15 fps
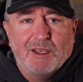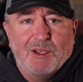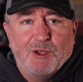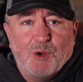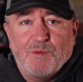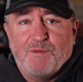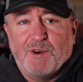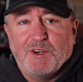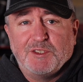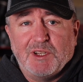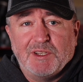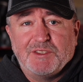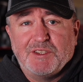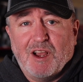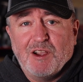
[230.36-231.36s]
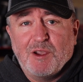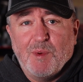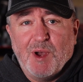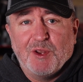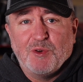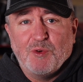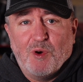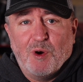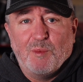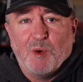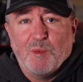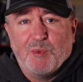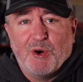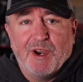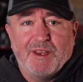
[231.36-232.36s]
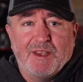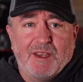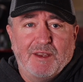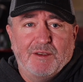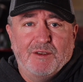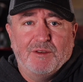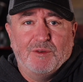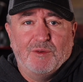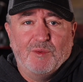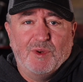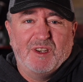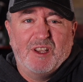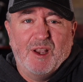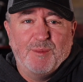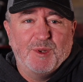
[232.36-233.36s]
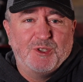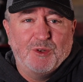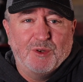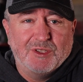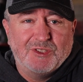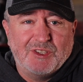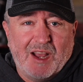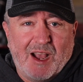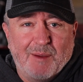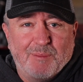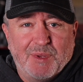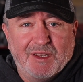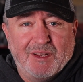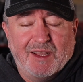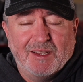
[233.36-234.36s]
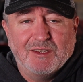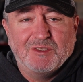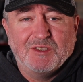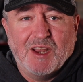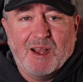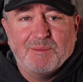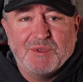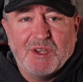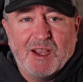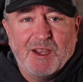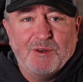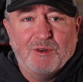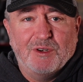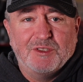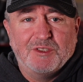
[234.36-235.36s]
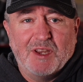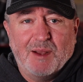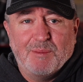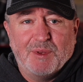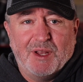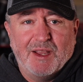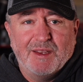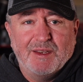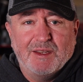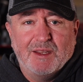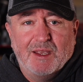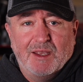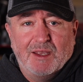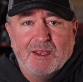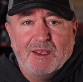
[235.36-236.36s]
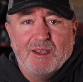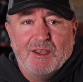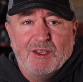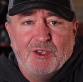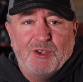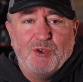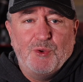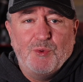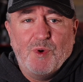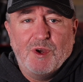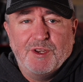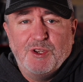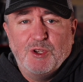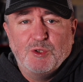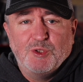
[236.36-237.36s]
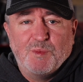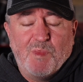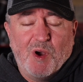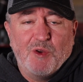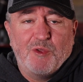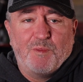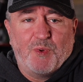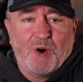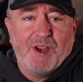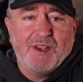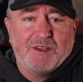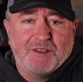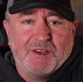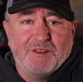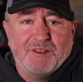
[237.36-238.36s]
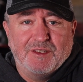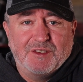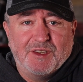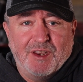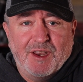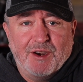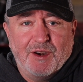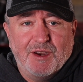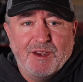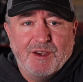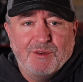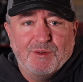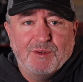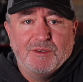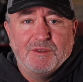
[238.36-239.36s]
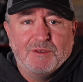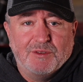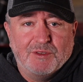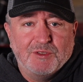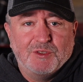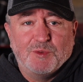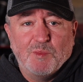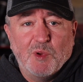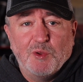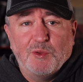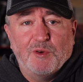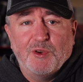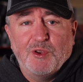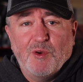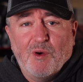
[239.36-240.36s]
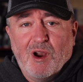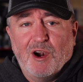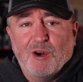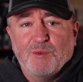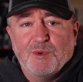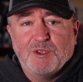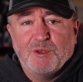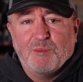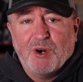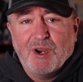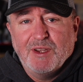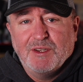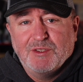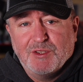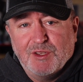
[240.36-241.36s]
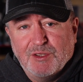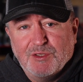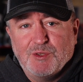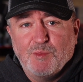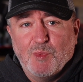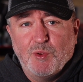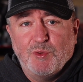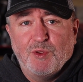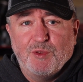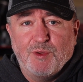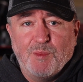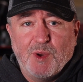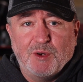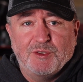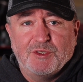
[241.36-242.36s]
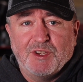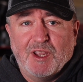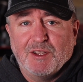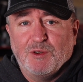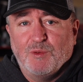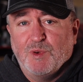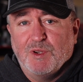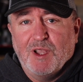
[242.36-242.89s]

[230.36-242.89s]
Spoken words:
Well, first let's talk about normal braking when coming to a stop at like a stop sign or a stoplight. You want to use both brakes in this scenario. And the smoother you are with the brakes, the smoother the motorcycle will